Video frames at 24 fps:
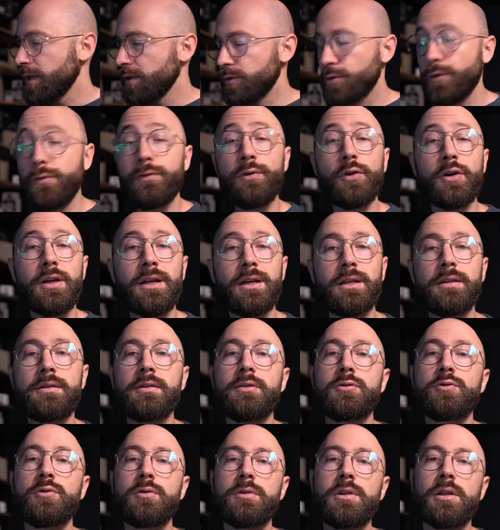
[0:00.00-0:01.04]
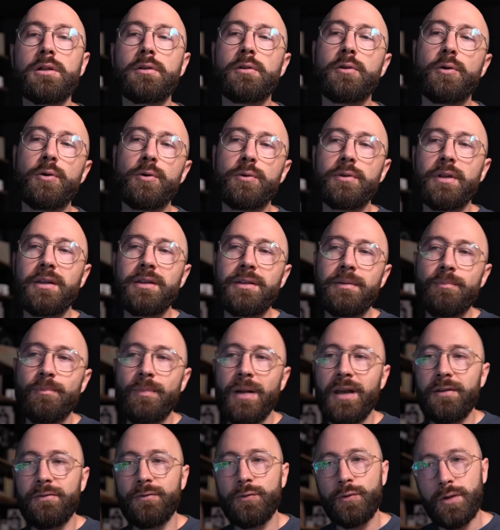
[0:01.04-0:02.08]
Don't forget to download
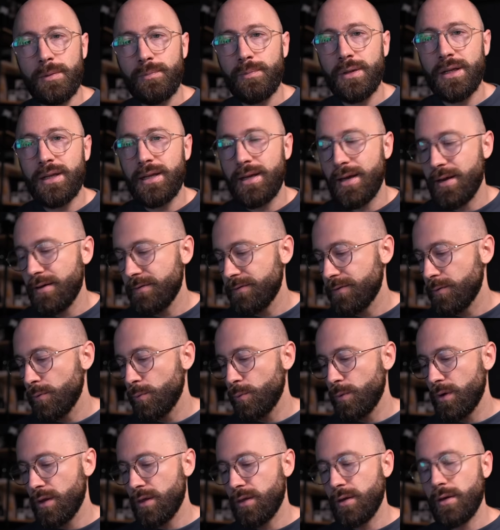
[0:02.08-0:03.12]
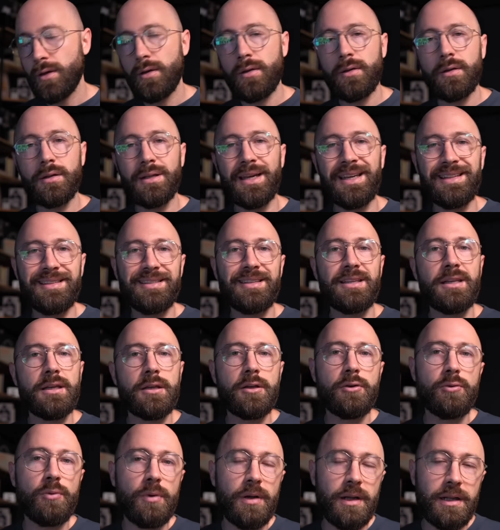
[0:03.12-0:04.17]
my free PDF with 18
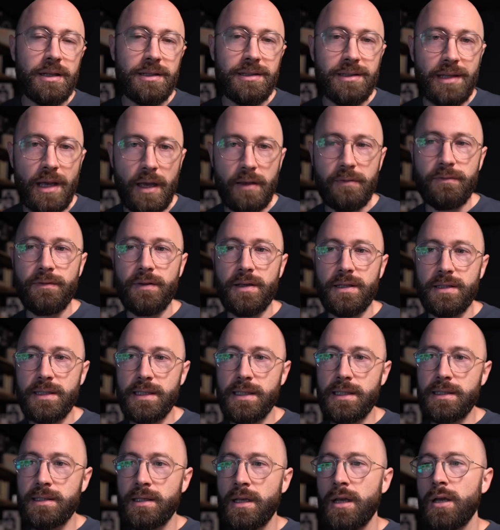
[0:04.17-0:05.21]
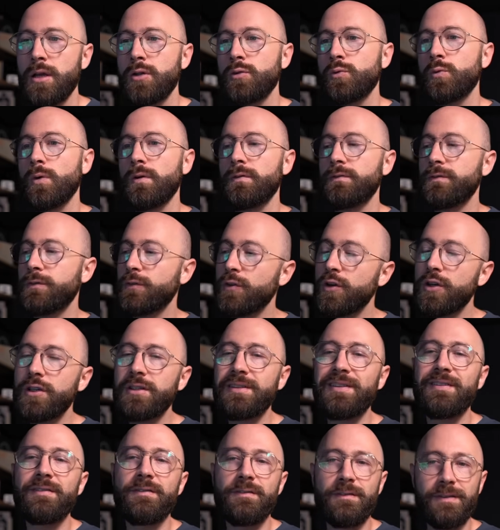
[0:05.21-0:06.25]
curated typefaces to
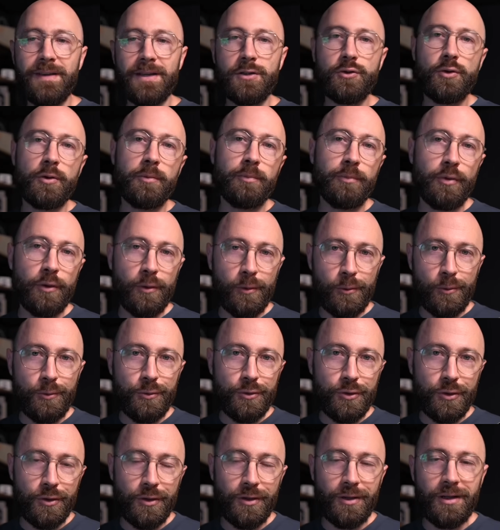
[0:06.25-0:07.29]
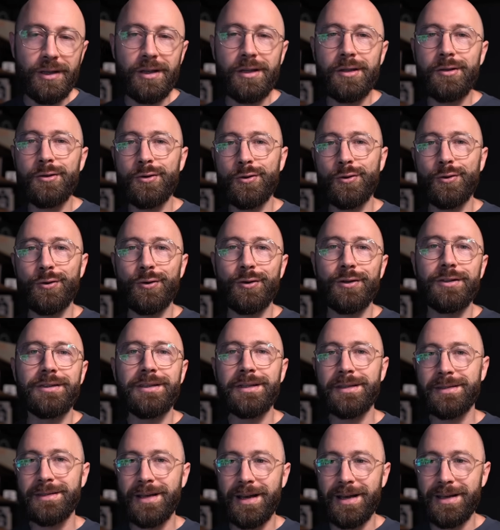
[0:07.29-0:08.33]
avoid visual pollution in your
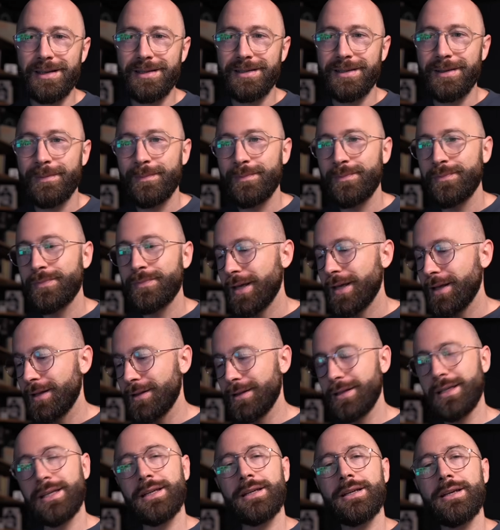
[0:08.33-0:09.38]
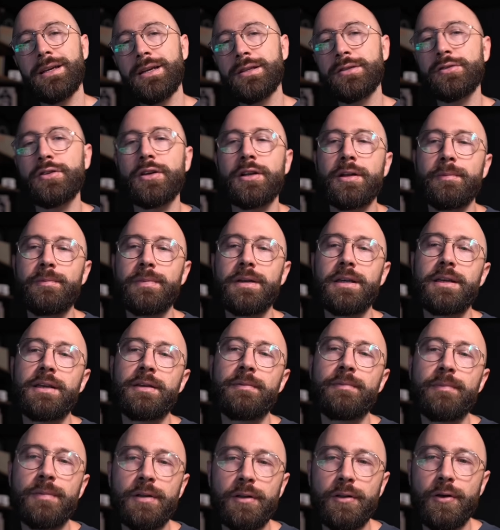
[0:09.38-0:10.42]
designs. Link is going to be
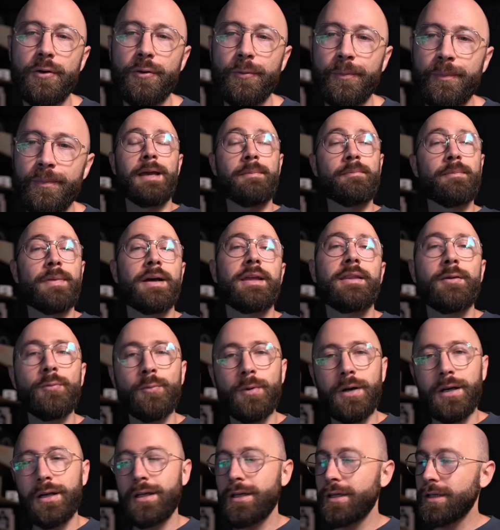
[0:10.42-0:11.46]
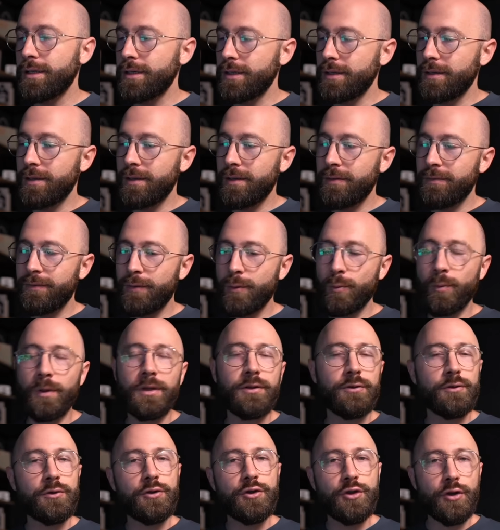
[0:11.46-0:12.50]
below. And by the way, if you
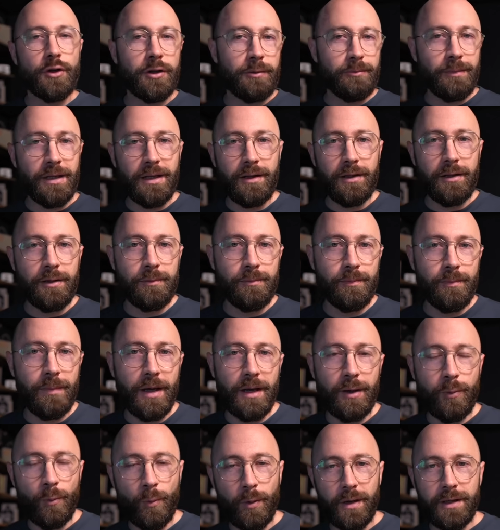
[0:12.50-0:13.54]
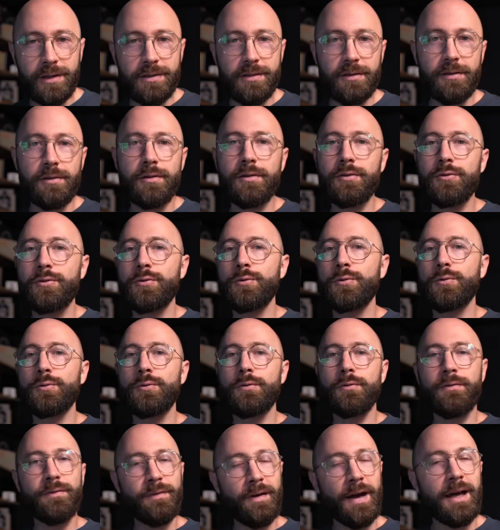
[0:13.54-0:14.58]
want to join me in my quest
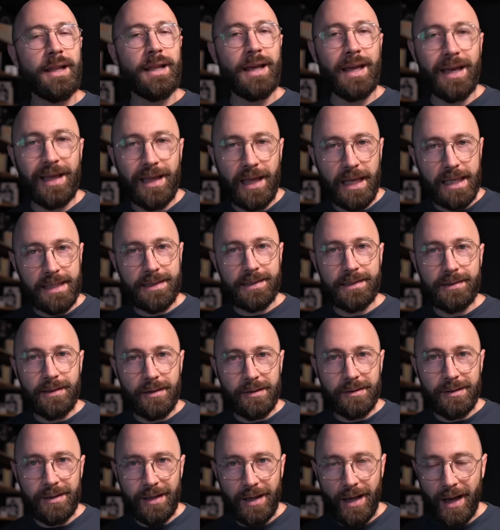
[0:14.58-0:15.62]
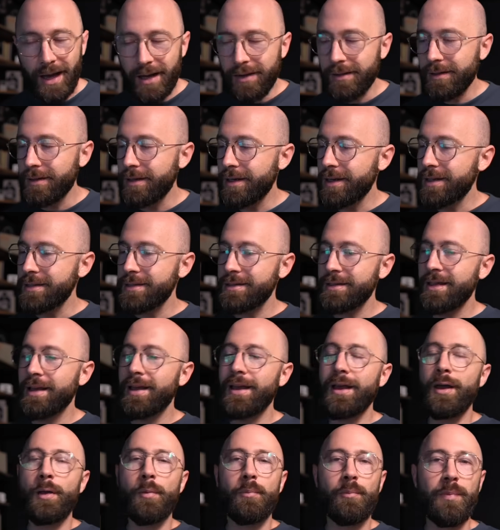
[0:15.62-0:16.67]
to fight against the ugliness,
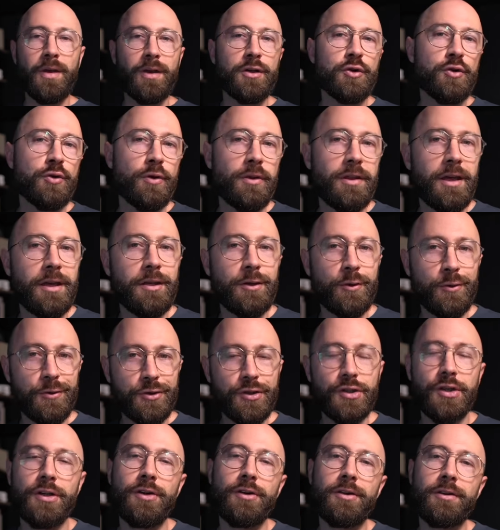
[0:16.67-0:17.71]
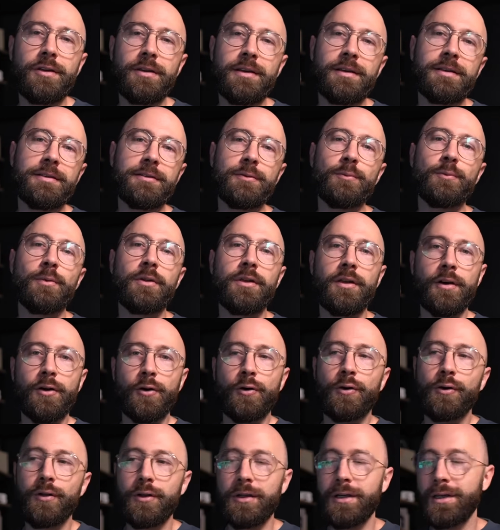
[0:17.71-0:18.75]
make sure that you share this with a
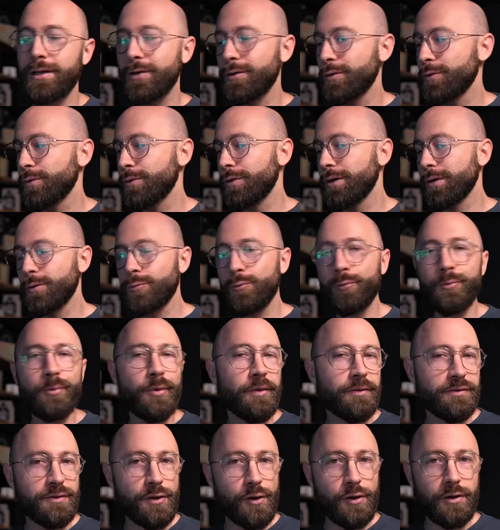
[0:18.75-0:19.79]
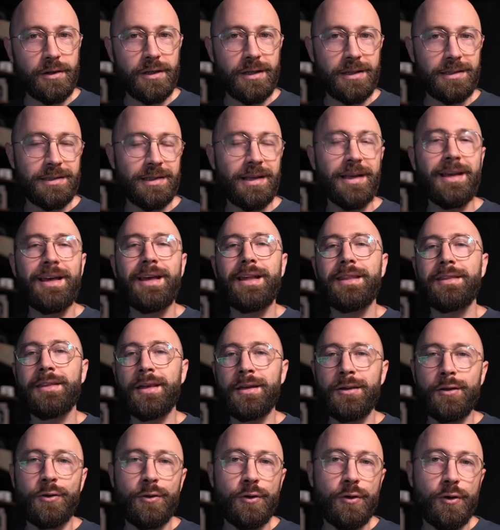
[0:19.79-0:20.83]
colleague or a group of colleagues
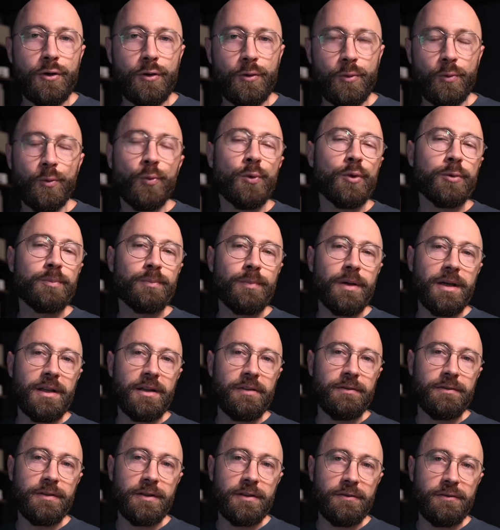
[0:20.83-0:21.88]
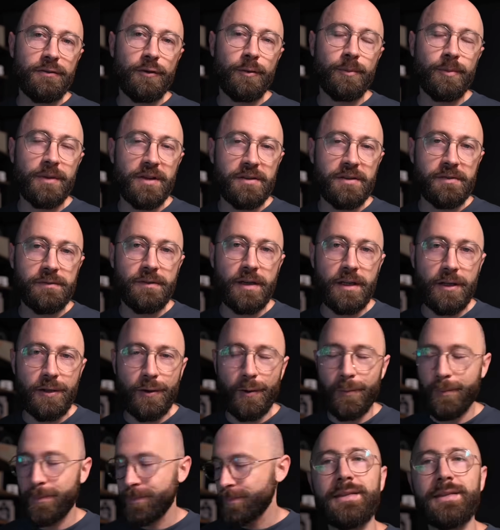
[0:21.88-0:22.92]
that you know would benefit from this
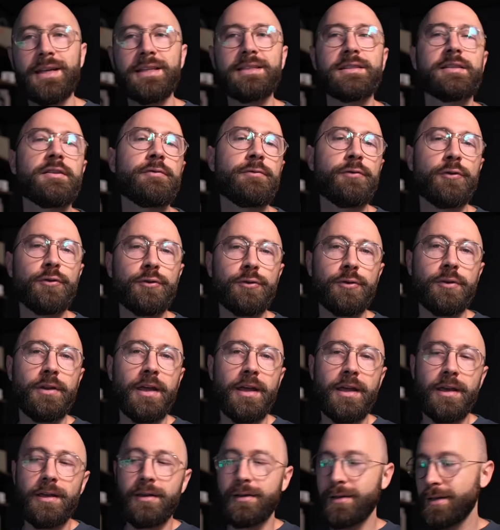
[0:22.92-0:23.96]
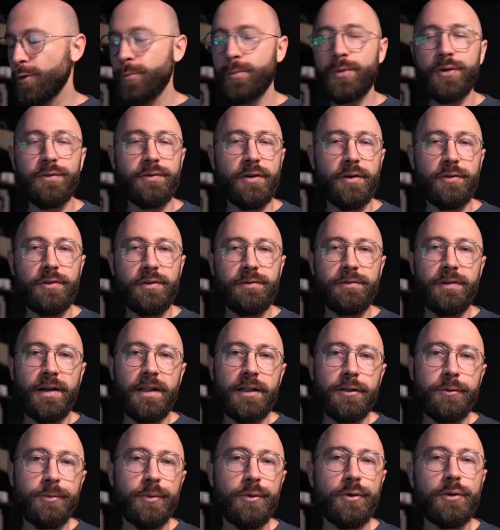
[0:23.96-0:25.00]
video. That's it for today. Hope you found it
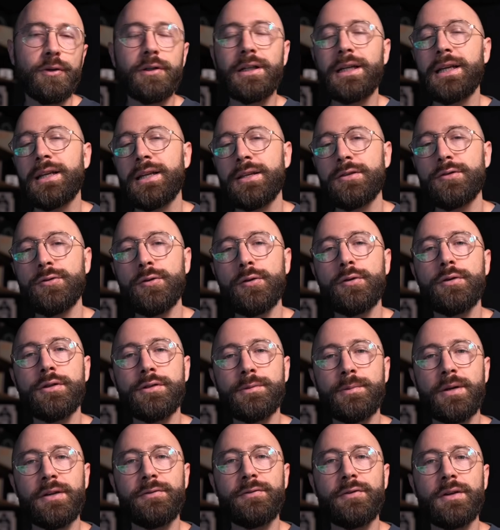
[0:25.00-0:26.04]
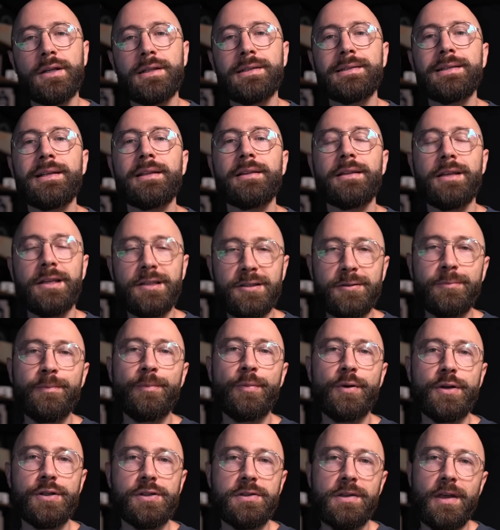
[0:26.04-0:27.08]
valuable. And as always, my friend, let's
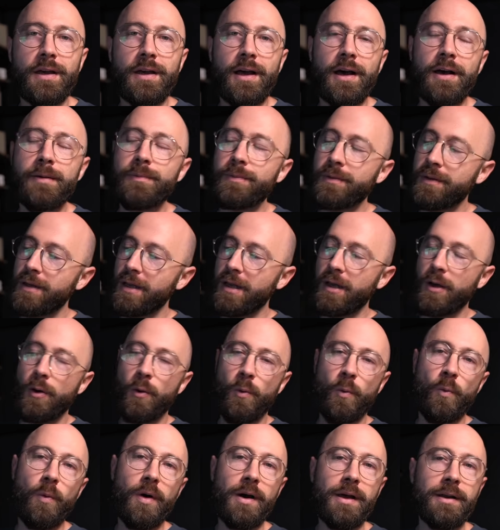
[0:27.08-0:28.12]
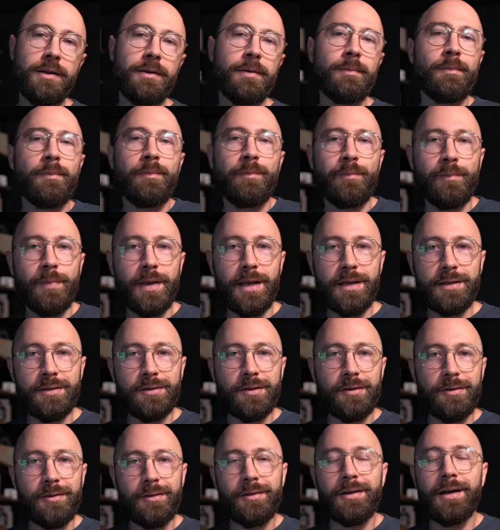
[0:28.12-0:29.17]
bridge the gap one
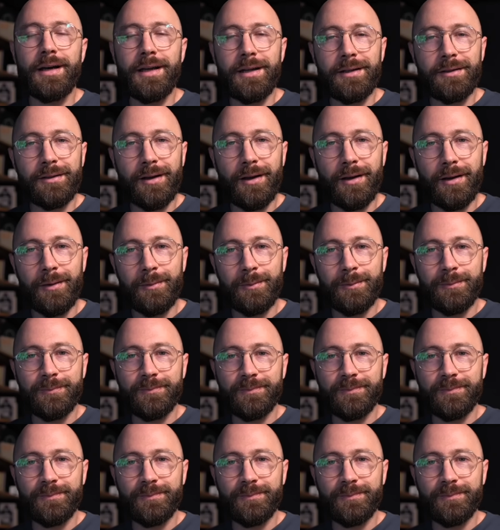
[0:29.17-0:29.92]
pixel at a time.